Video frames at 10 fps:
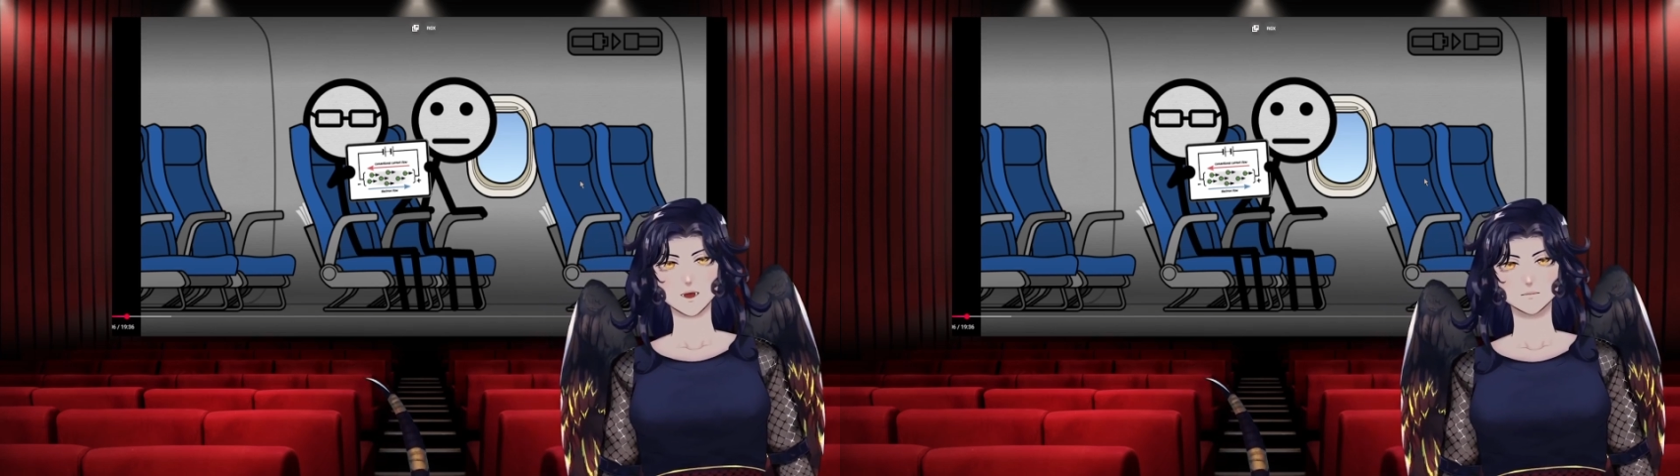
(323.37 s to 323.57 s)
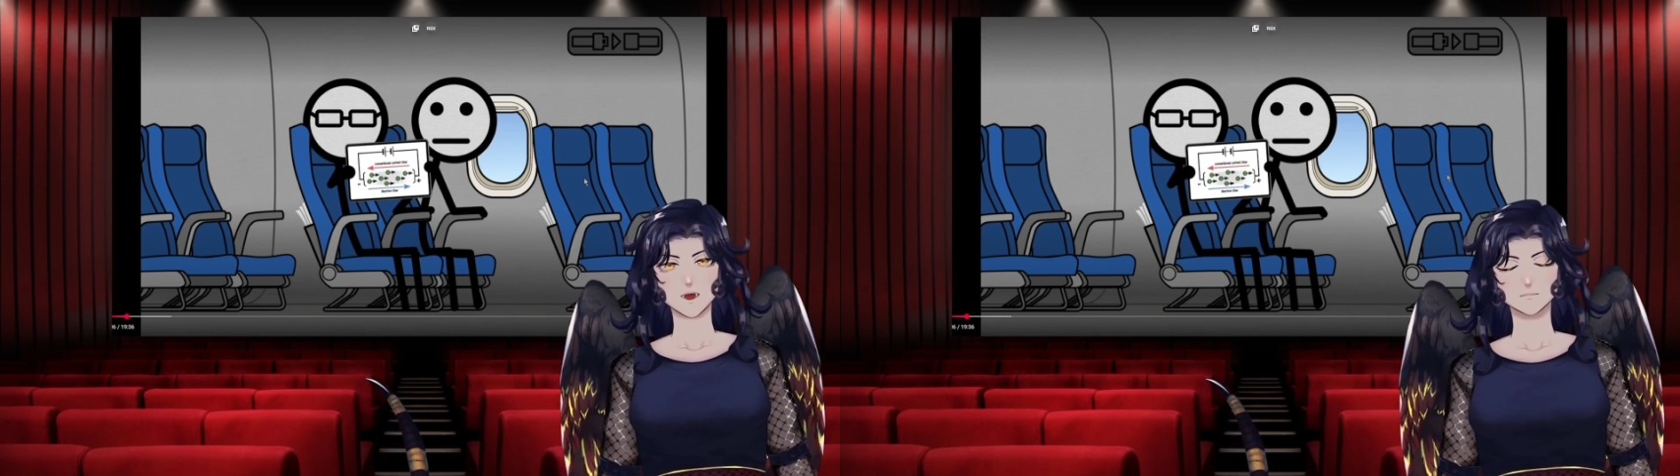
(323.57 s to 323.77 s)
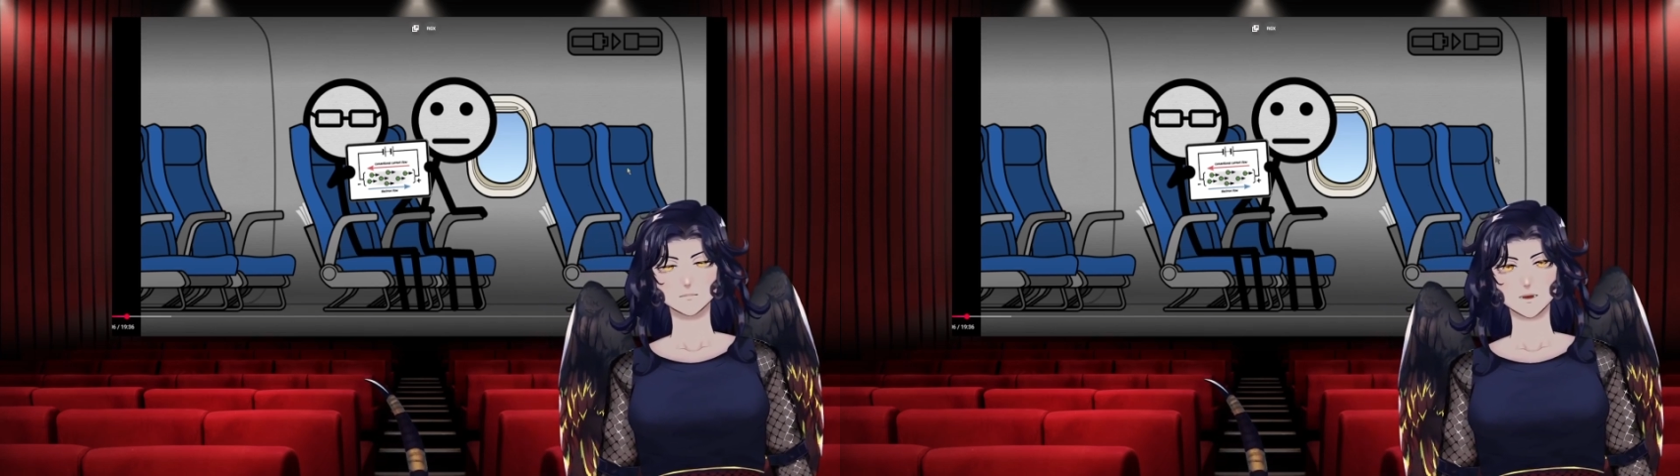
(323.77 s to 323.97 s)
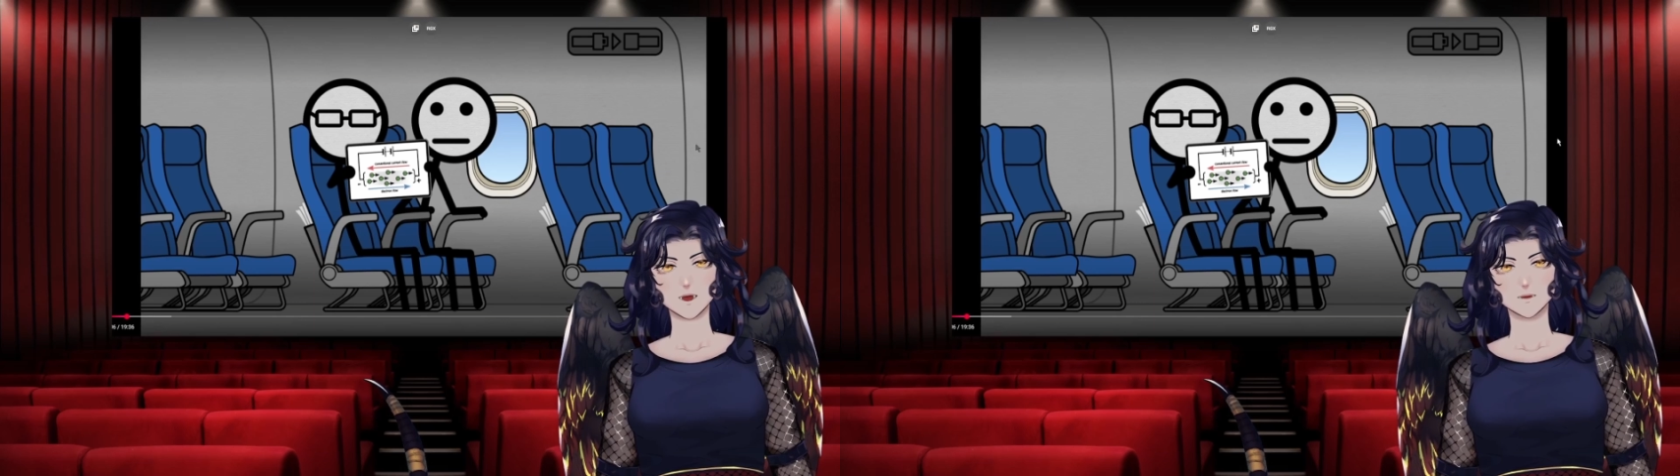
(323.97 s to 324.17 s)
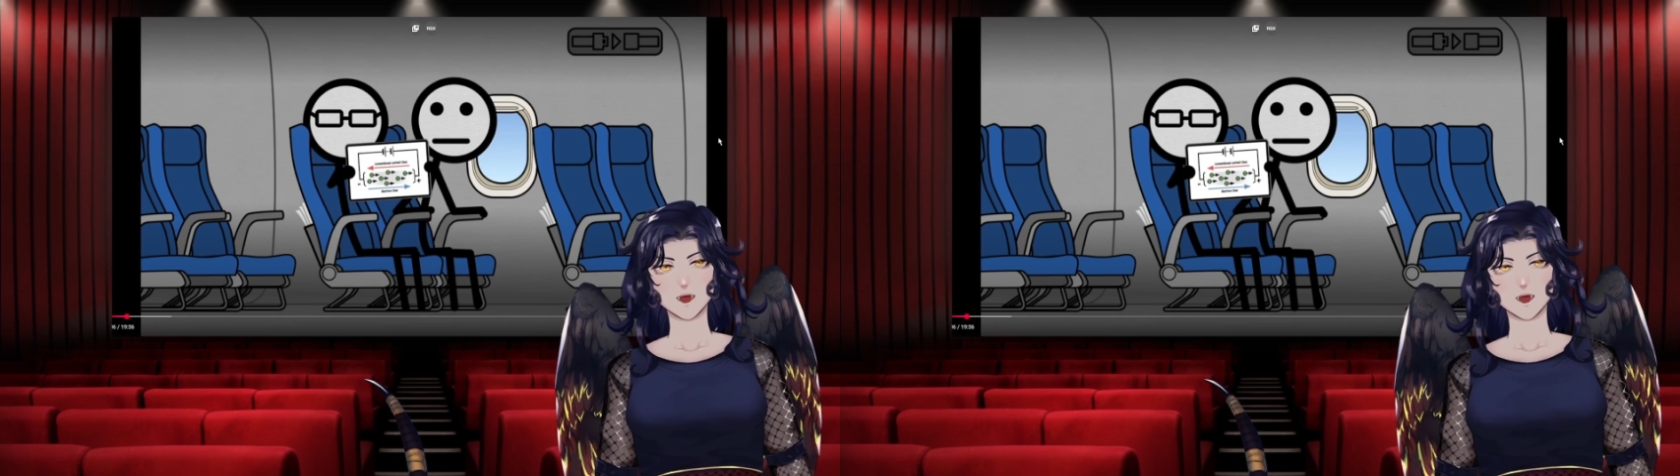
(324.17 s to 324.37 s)
were
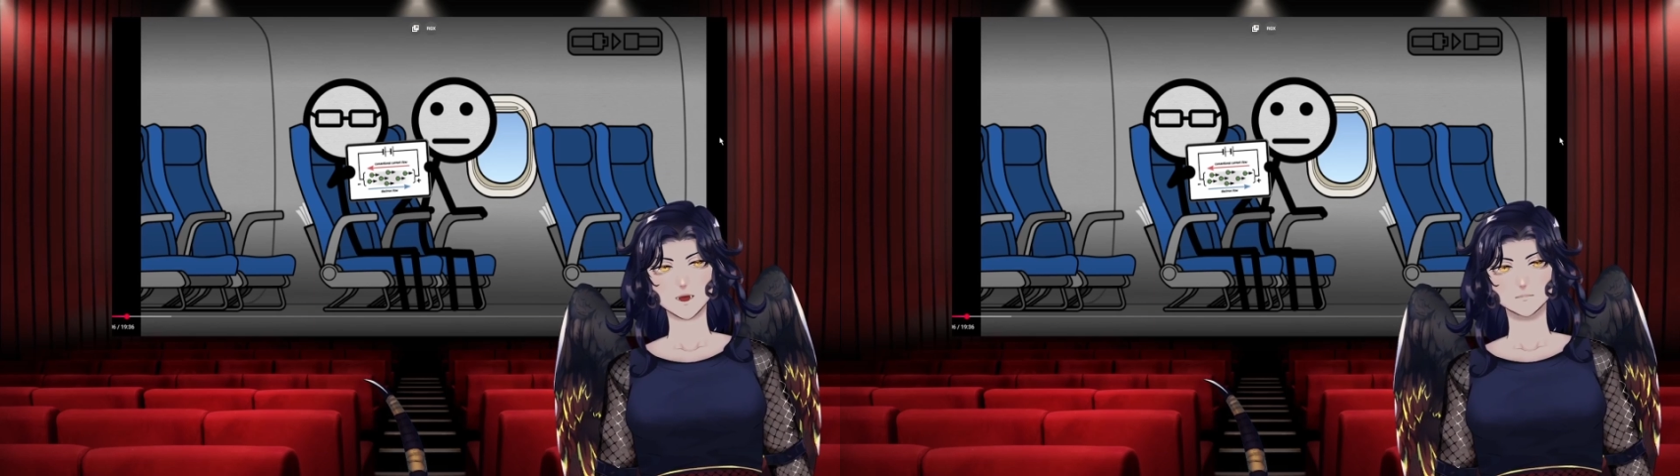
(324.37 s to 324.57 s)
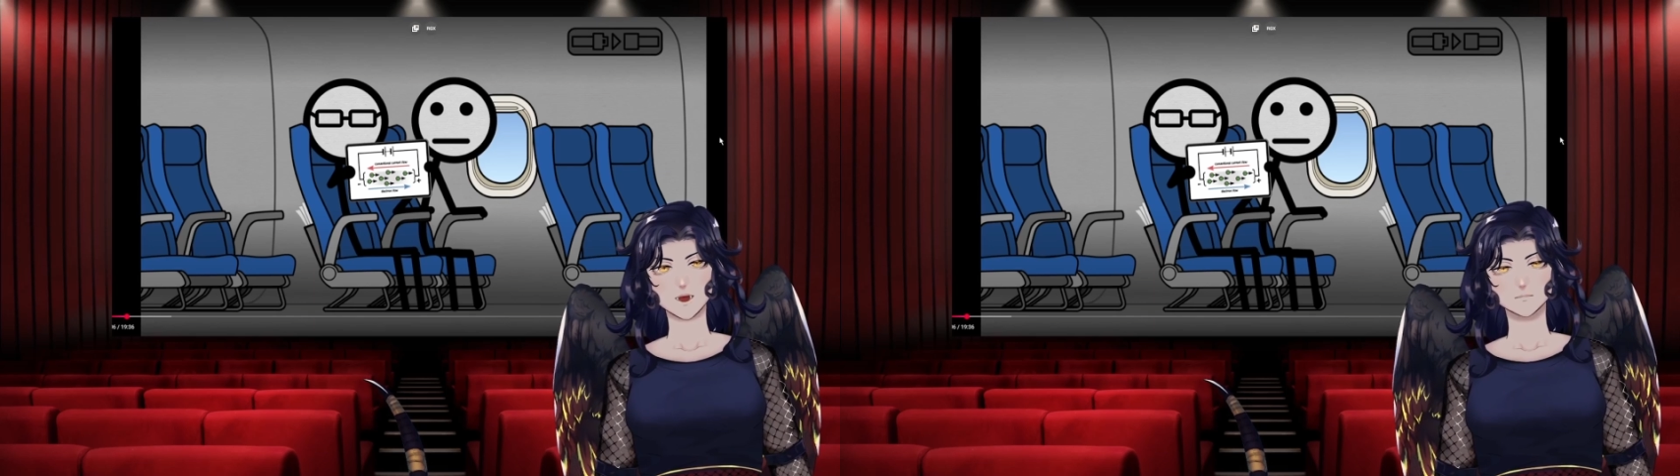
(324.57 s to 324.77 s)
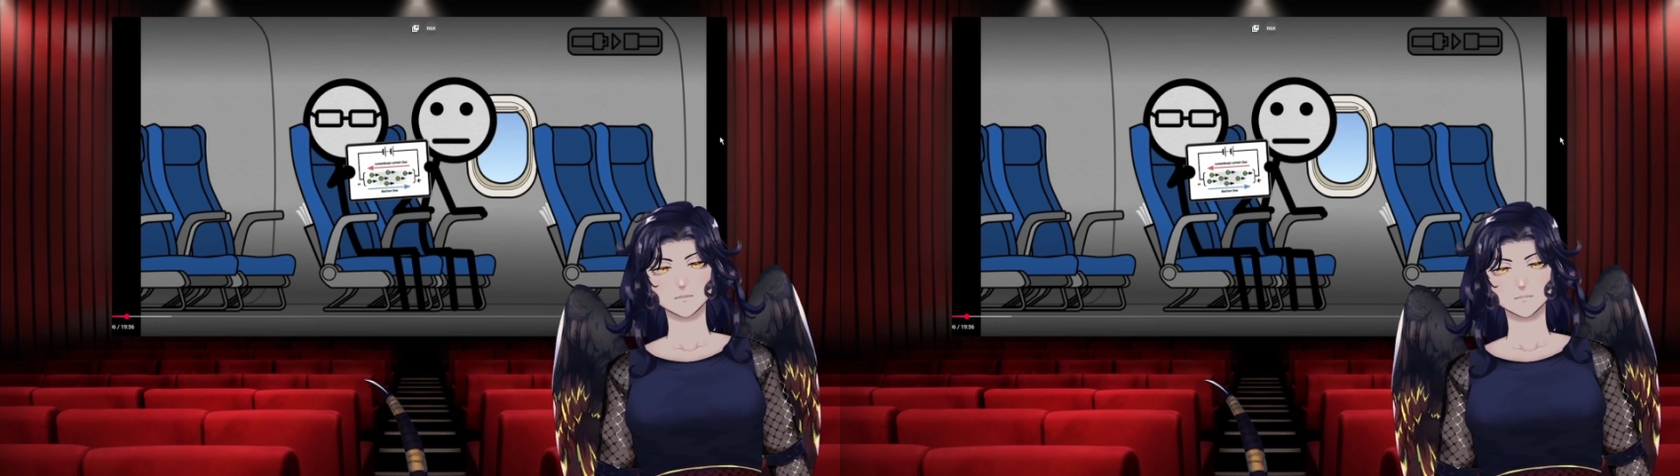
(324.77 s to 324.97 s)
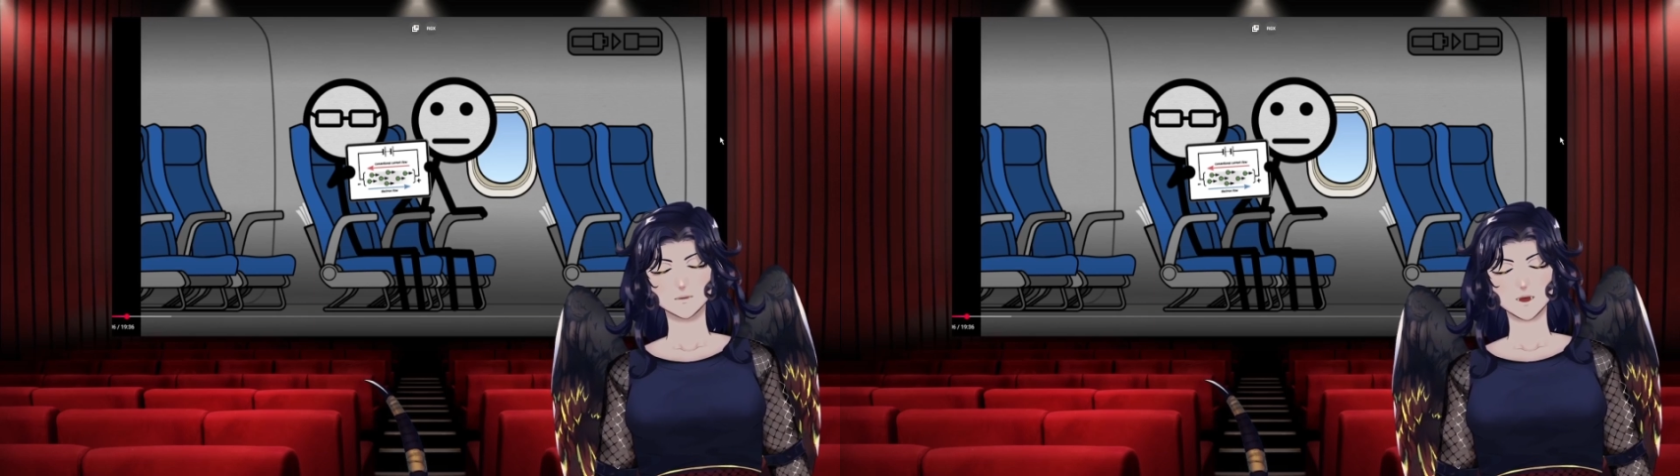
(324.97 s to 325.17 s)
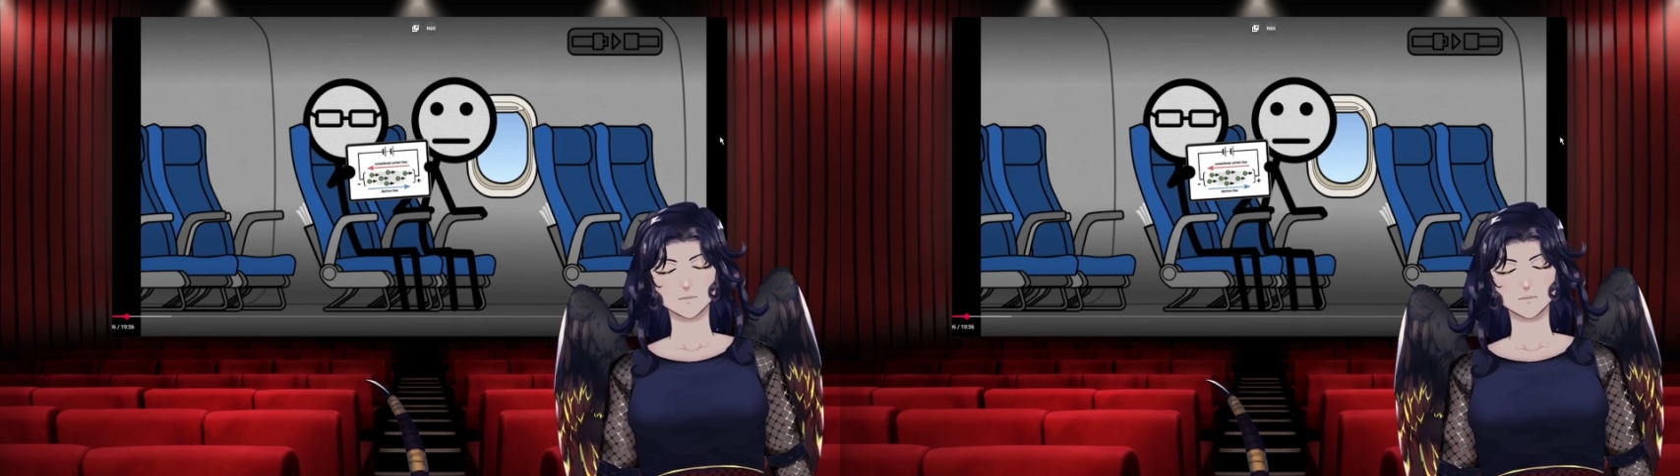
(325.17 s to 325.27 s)
negative anyway, because